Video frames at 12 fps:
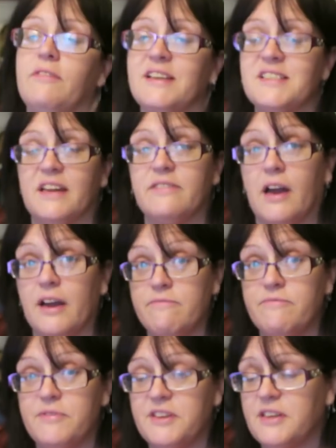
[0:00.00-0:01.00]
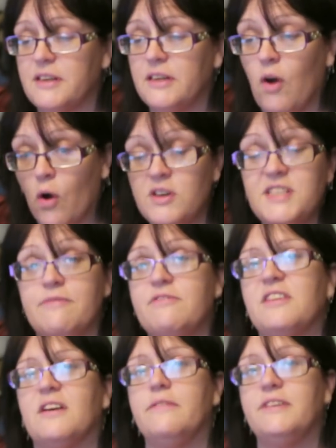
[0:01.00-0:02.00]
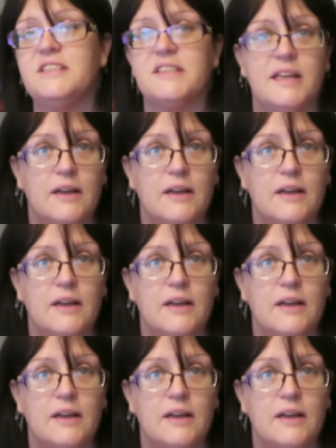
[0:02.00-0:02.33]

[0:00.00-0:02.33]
Like I said, I've logged everything I've eaten.